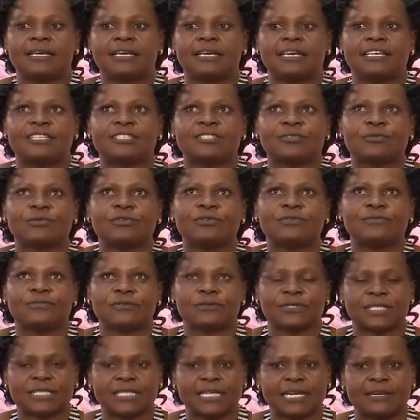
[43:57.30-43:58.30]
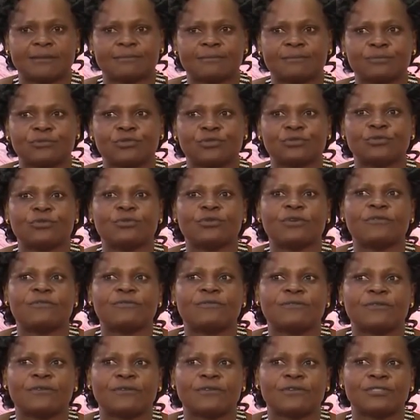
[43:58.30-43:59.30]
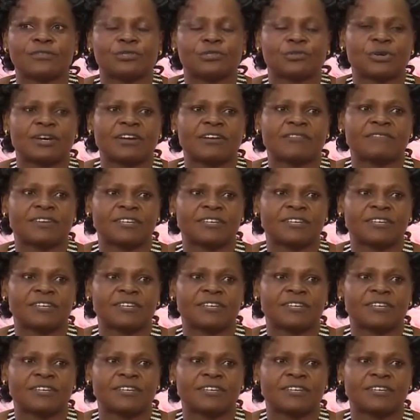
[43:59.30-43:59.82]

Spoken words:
It's good for some to go forth to have